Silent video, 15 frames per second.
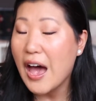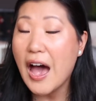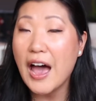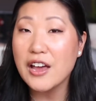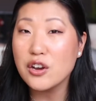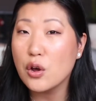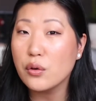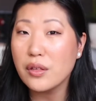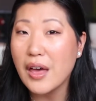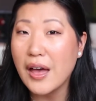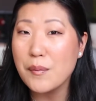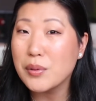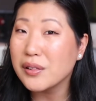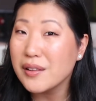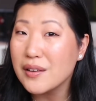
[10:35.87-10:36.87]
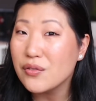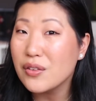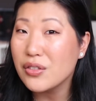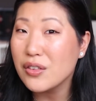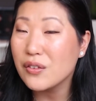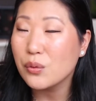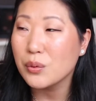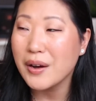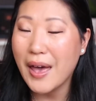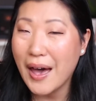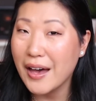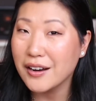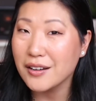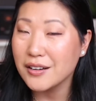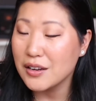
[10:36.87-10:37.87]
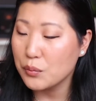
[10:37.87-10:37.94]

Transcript: I believe that these were an add-on in